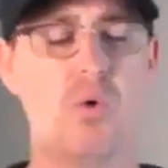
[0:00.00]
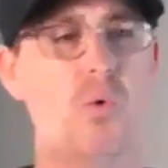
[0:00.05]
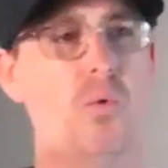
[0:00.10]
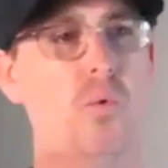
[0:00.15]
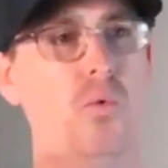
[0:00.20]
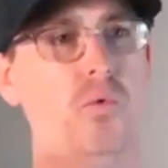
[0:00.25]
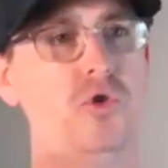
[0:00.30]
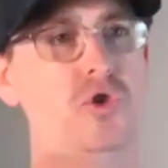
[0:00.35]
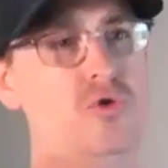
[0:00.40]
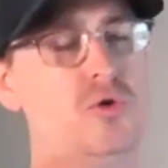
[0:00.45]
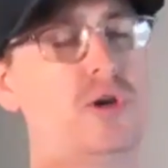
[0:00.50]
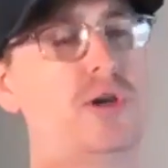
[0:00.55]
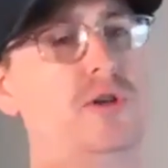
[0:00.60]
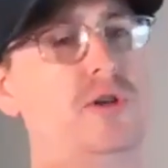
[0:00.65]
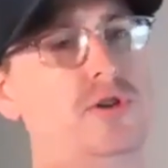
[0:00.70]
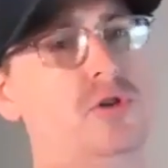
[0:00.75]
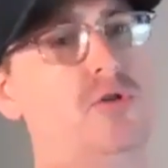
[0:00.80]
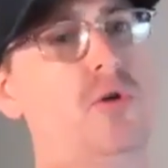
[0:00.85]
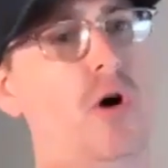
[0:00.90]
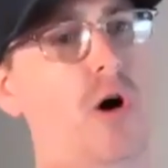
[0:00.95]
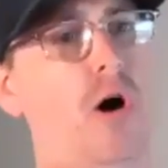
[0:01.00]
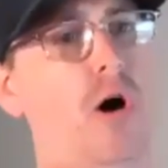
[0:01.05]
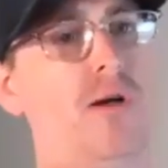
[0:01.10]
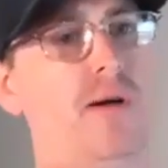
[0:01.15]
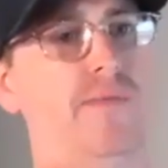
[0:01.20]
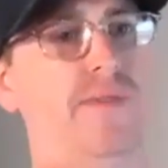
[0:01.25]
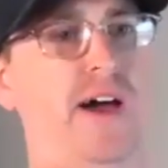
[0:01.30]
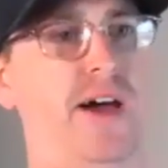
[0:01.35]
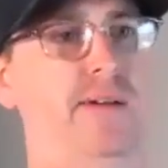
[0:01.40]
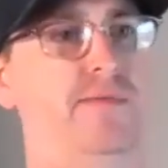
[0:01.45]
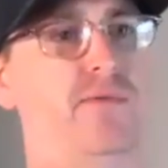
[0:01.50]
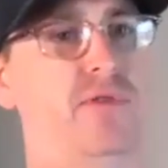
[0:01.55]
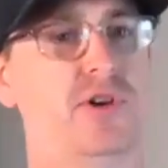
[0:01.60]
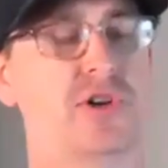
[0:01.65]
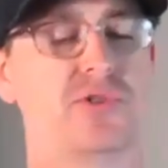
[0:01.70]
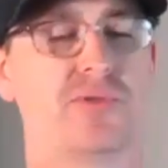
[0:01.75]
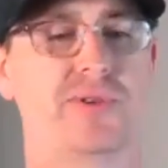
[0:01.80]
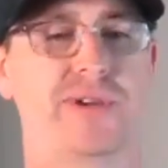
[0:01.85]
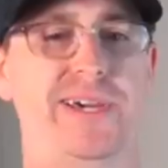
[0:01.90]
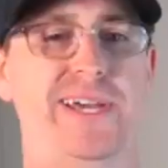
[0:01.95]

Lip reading: you can do all of that virtually.